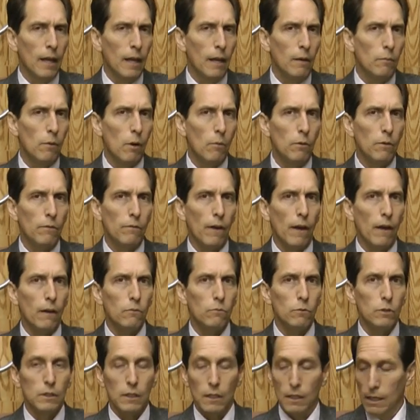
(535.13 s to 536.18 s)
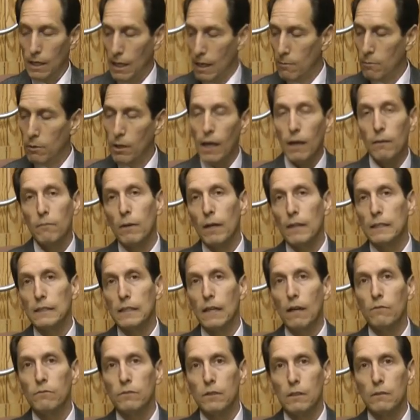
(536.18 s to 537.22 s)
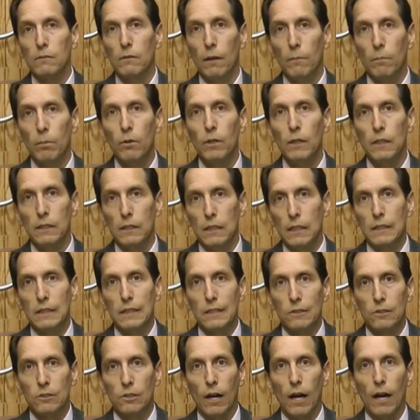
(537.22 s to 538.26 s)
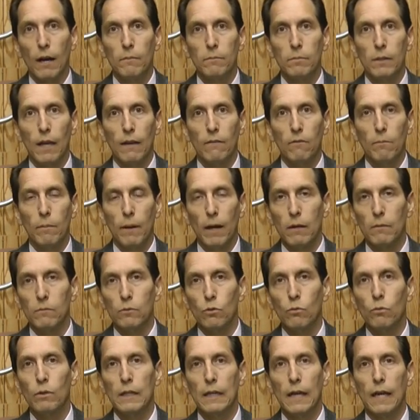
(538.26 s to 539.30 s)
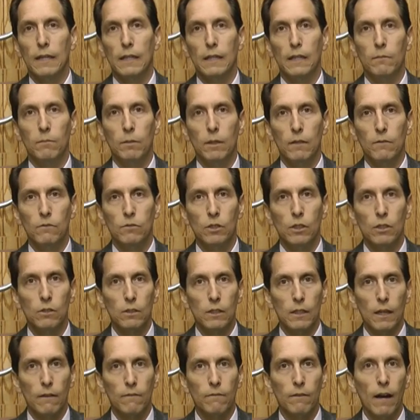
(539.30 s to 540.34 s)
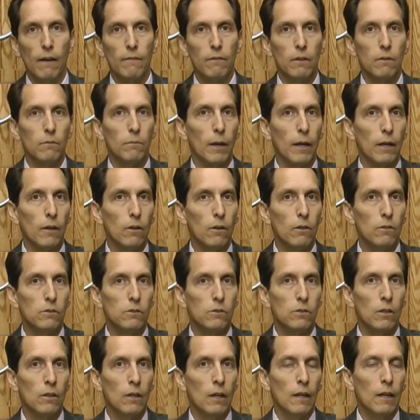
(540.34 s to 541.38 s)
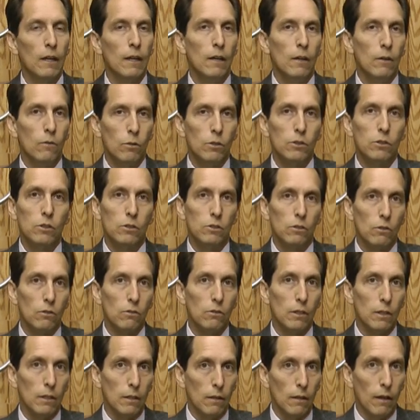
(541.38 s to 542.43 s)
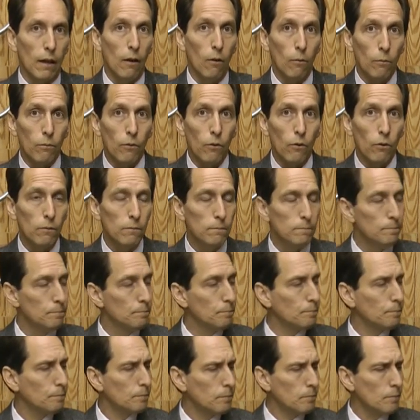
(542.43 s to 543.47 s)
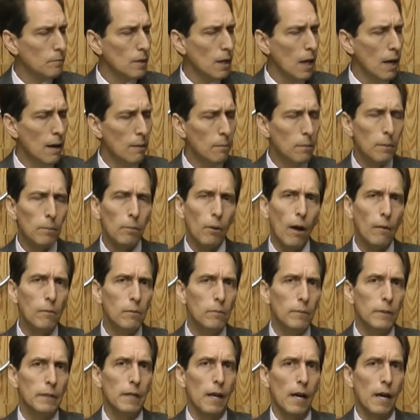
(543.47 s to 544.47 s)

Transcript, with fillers: And what we found was that the ammo can by itself did a pretty decent job, gave about 28 dB of shielding at 500 megahertz, which is certainly helpful, but probably